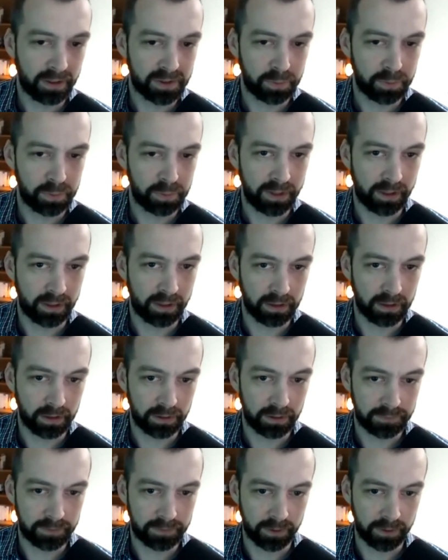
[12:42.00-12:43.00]
that a
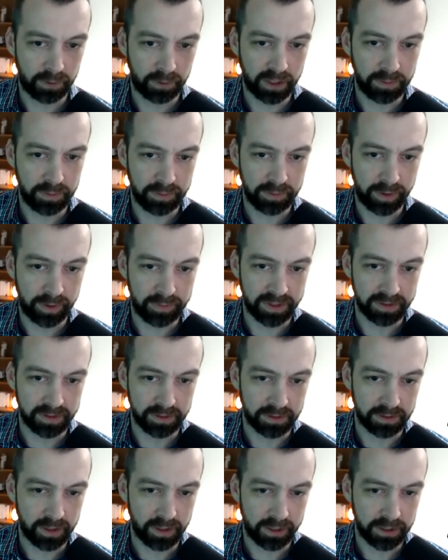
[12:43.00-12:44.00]
little further. What do you mean by business
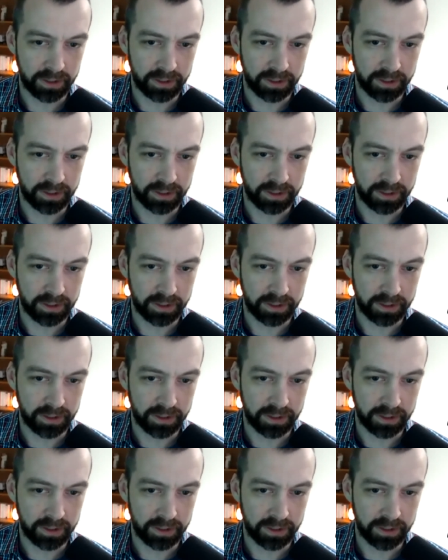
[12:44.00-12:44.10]
strategy?